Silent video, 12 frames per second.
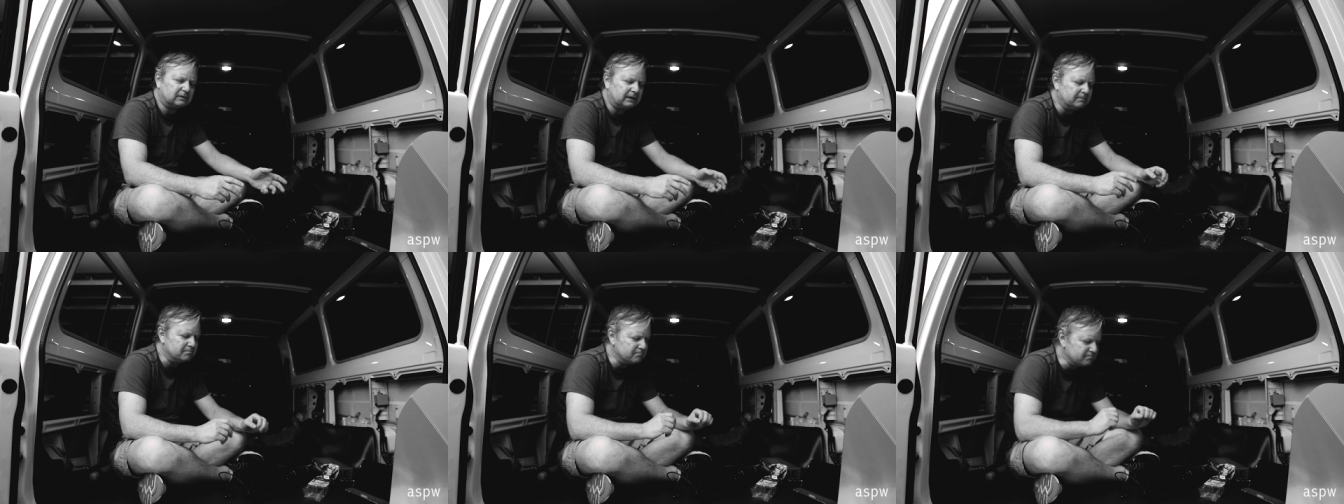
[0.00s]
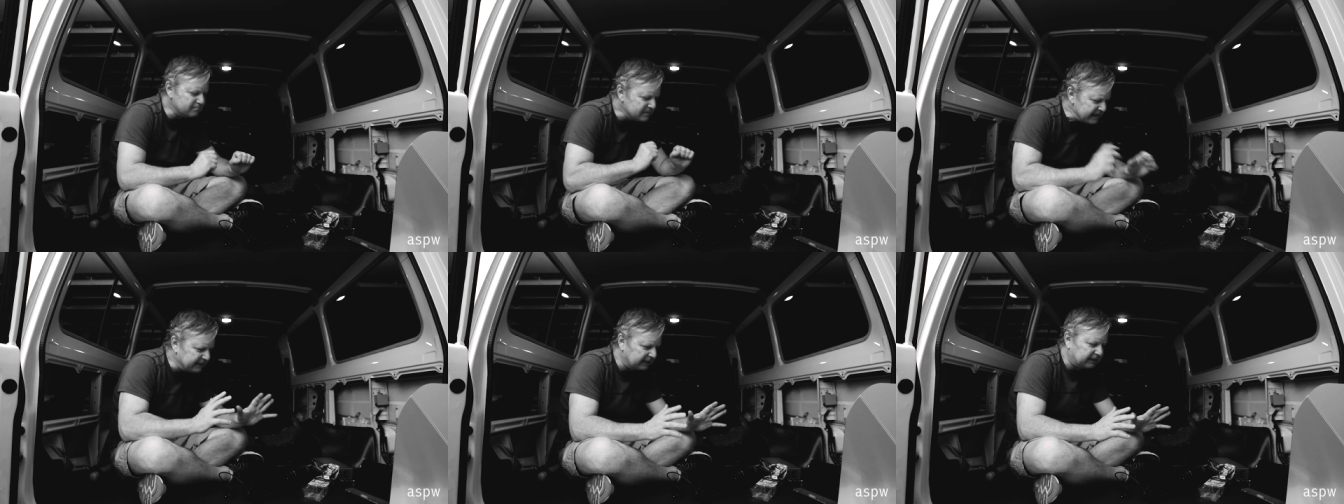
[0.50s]

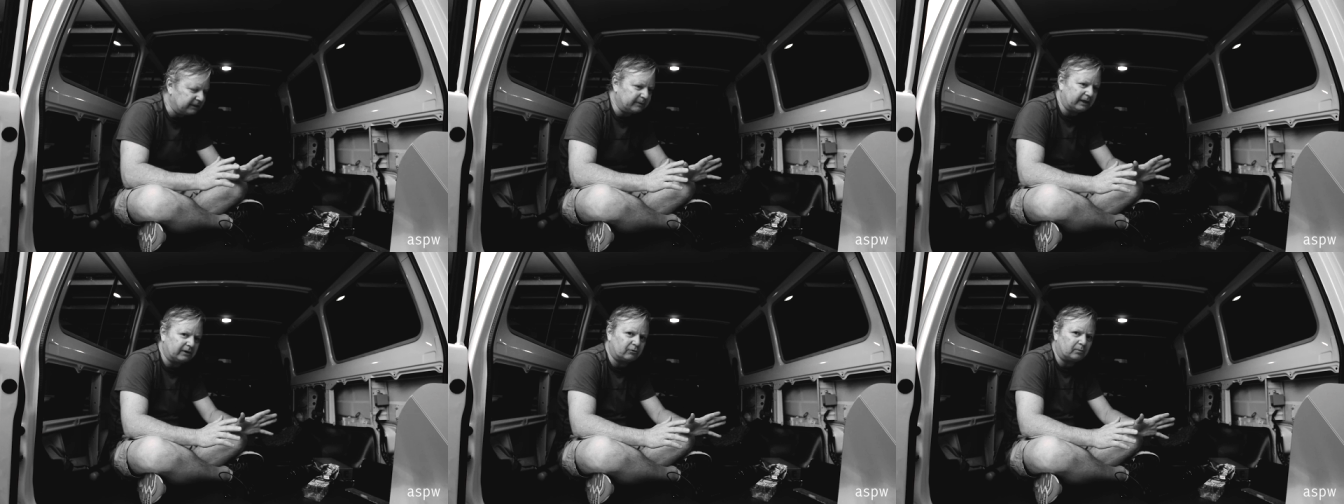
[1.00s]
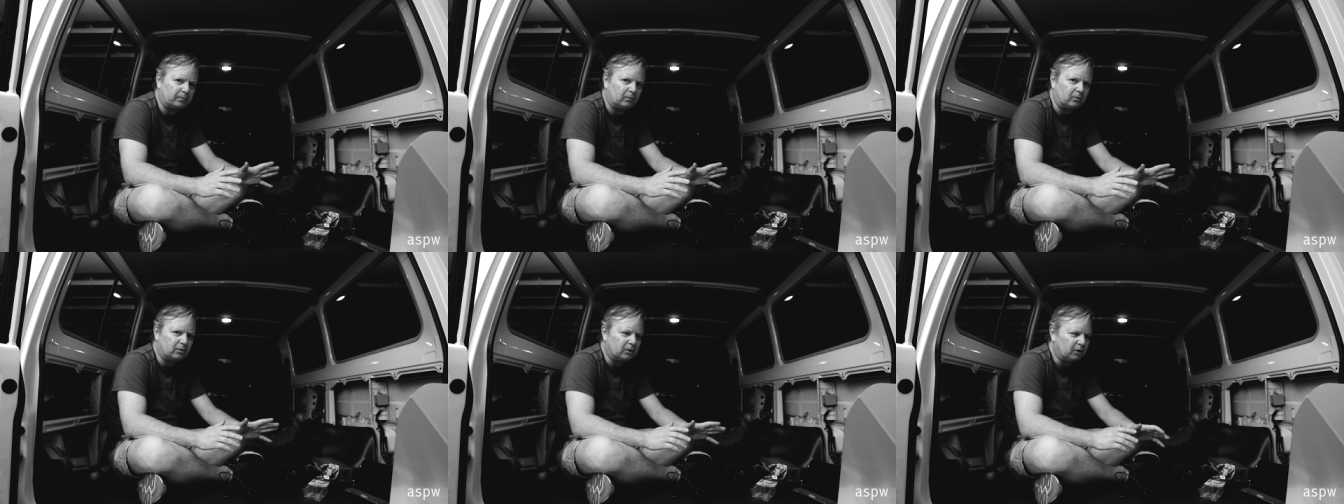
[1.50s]
Immediately we had a
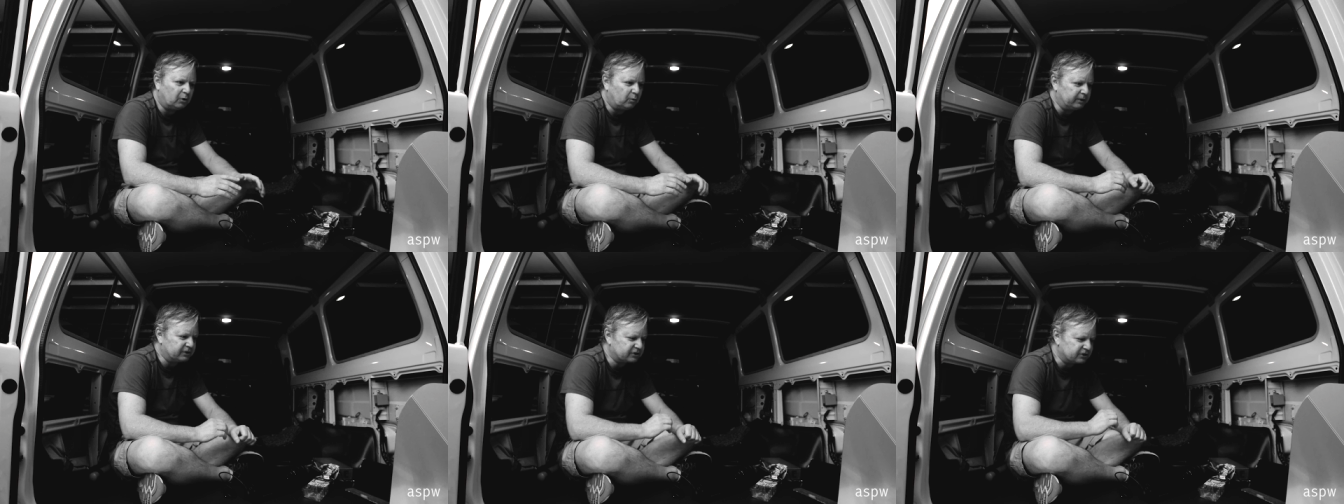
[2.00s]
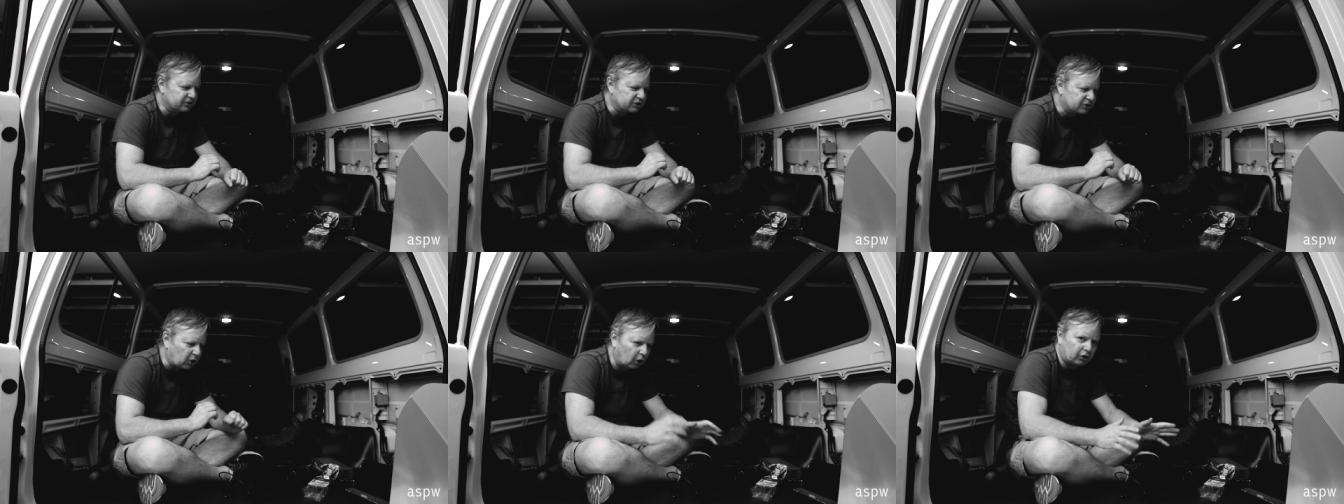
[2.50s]
rapport. We just
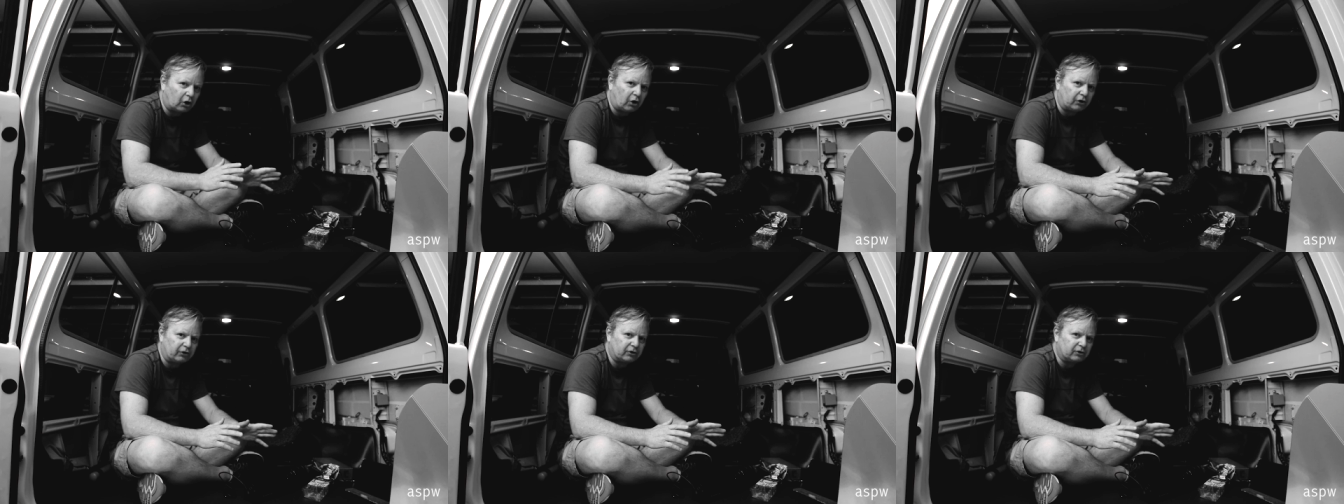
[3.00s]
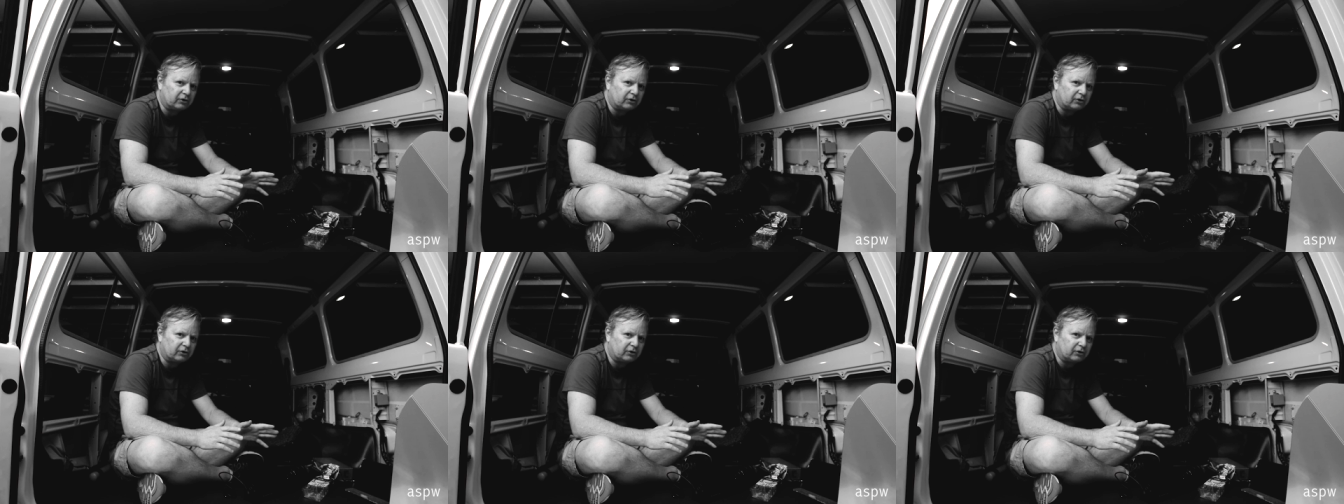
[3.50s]
got on.